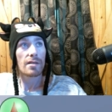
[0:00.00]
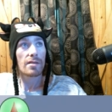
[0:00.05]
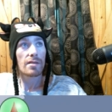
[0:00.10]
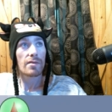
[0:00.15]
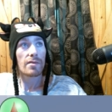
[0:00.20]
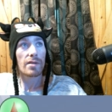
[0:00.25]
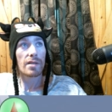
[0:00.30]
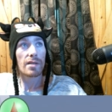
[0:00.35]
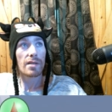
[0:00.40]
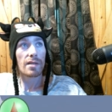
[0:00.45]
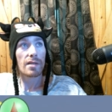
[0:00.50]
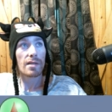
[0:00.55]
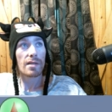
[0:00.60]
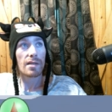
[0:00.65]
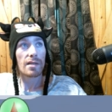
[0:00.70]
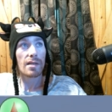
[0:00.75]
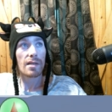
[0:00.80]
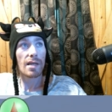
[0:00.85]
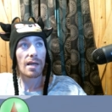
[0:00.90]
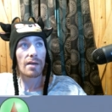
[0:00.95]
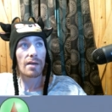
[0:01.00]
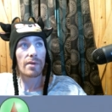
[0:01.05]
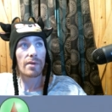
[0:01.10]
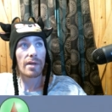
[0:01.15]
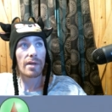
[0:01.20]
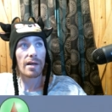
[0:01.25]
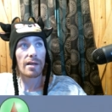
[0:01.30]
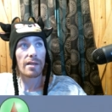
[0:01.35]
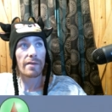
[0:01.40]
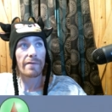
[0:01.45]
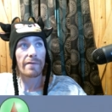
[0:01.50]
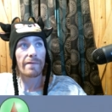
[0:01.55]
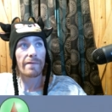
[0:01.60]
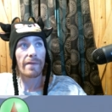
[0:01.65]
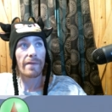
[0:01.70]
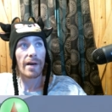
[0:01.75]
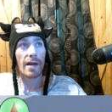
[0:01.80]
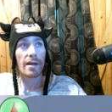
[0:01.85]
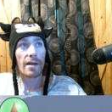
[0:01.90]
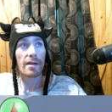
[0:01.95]
Where you kick with all the
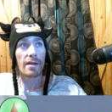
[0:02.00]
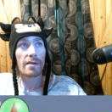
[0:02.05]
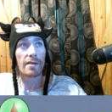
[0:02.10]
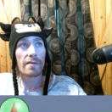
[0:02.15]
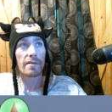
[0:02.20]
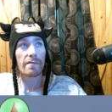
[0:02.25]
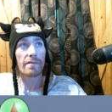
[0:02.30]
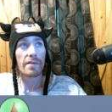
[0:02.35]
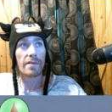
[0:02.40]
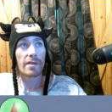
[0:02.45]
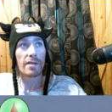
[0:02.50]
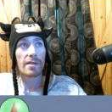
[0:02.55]
fire of the